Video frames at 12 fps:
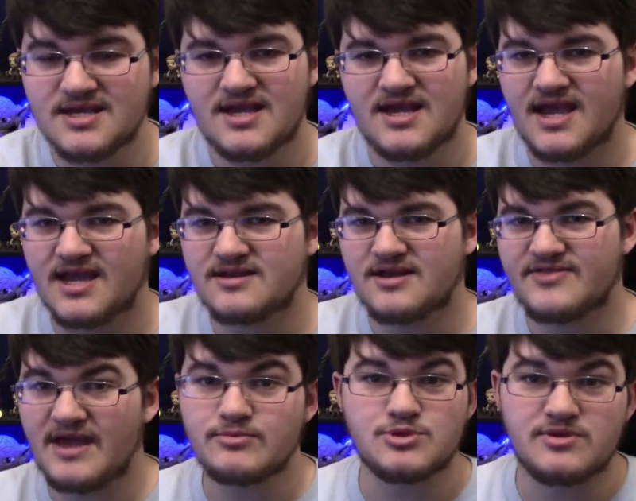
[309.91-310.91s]
And
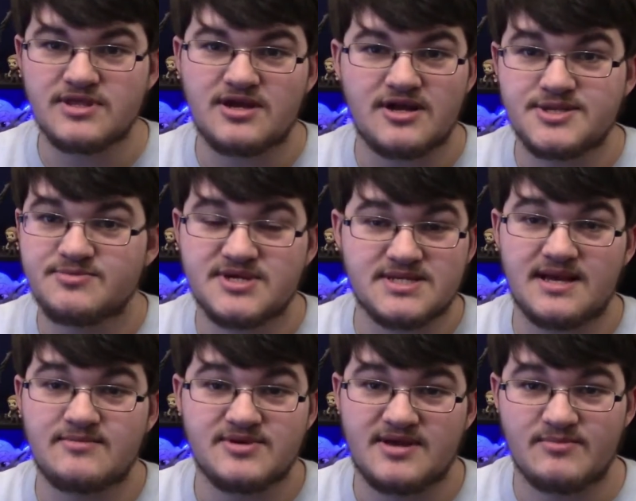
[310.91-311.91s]
that was really awesome because
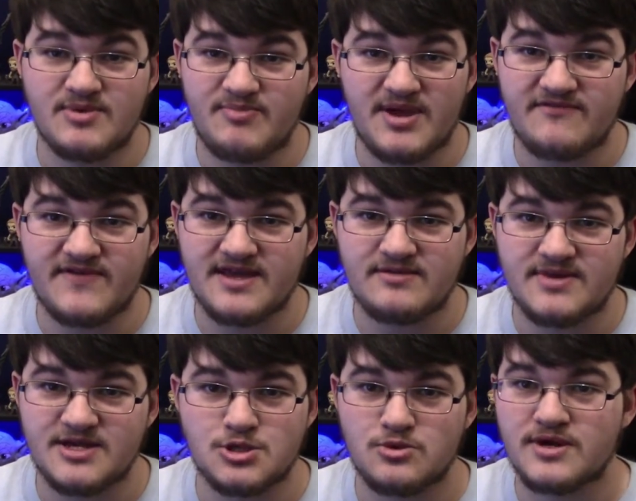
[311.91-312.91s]
I'm a big fan of
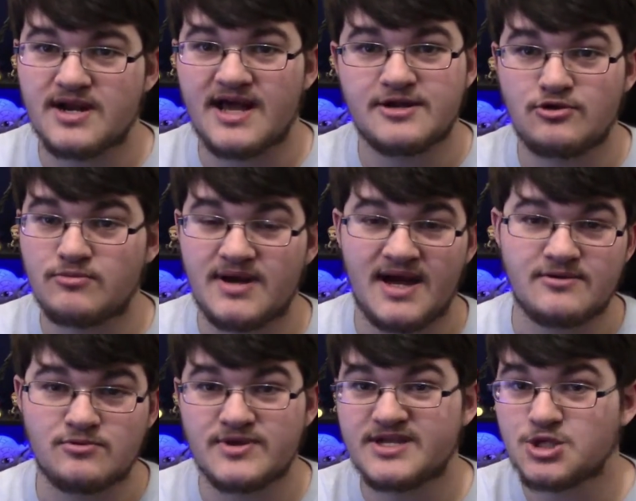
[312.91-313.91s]
Metroid, and I don't
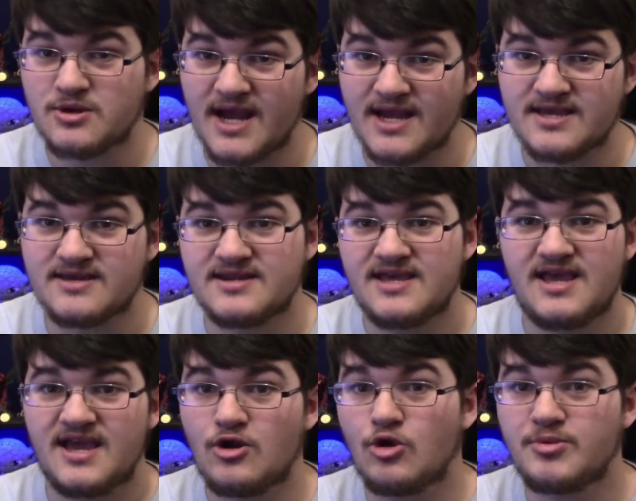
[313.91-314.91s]
mind retracking
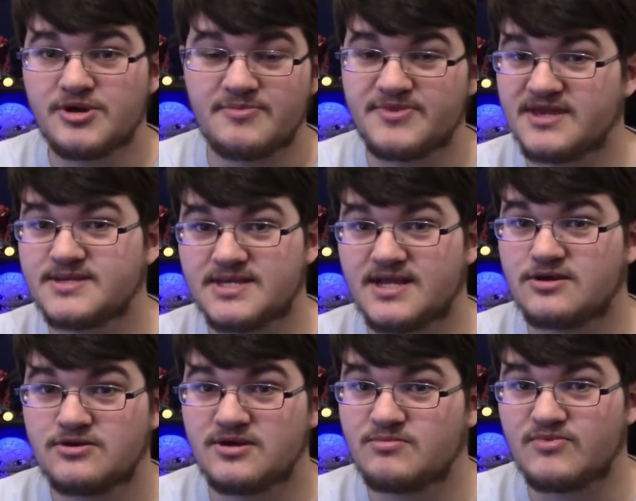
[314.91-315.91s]
and open up things that I
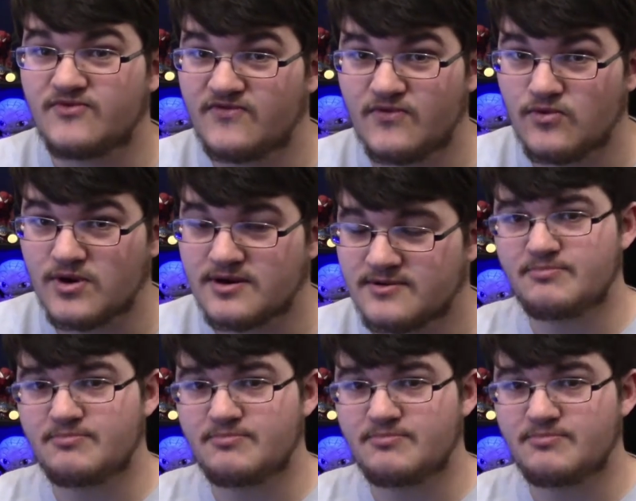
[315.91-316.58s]
couldn't before.